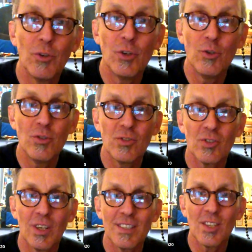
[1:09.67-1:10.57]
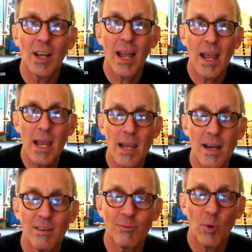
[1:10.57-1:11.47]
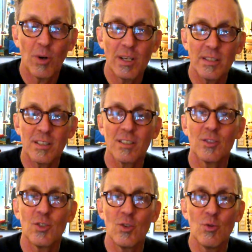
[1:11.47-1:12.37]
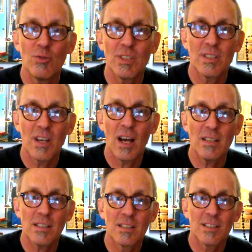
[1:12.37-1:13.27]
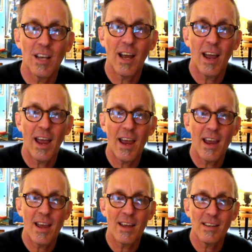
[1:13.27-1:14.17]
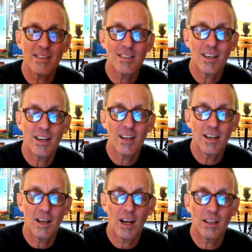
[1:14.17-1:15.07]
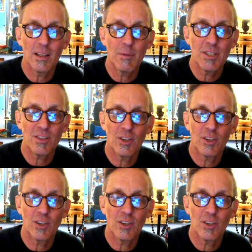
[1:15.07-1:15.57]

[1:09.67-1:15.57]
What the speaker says: news today for us to discuss, and let me just